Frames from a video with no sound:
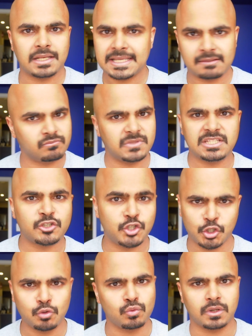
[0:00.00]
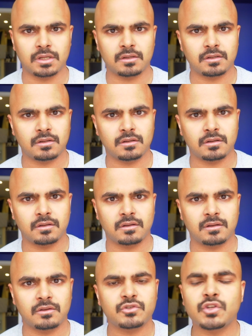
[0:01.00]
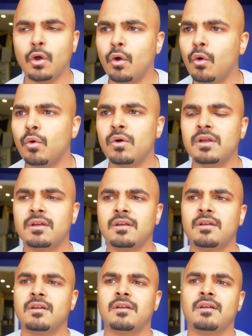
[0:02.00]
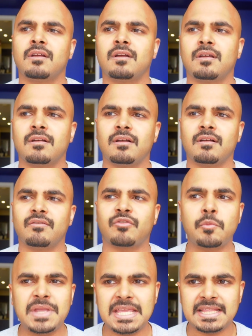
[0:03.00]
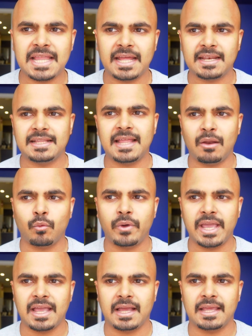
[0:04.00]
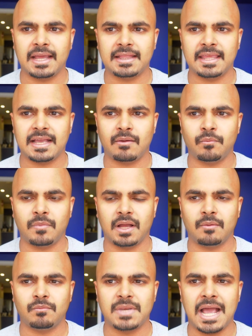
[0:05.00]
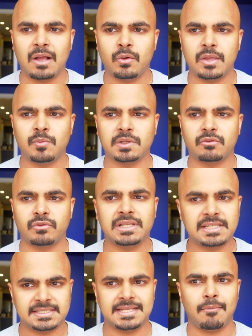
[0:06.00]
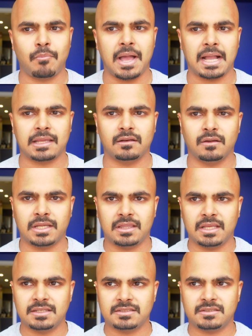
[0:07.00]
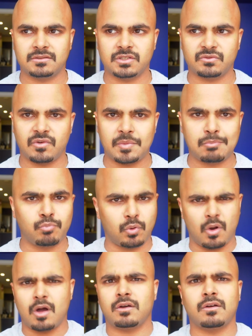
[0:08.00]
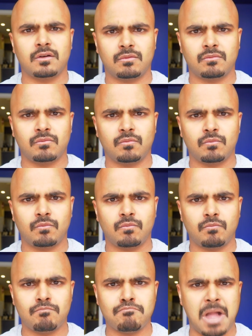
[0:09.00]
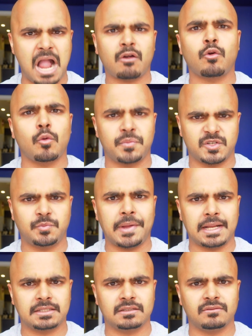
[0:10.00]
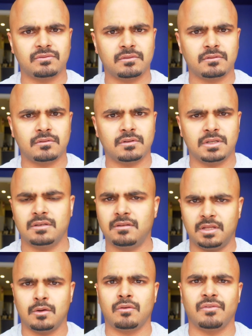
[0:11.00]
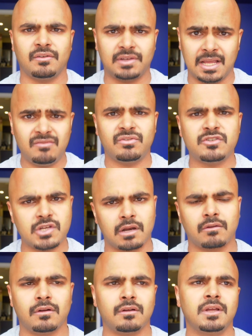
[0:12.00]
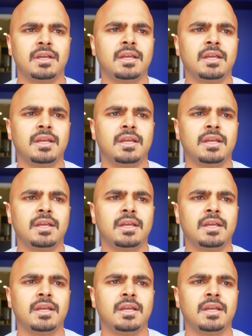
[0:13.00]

Like it's June. So for me, in that way, I think I'm now able to really step back and look at things just from a broader macro perspective, you know, of life in general.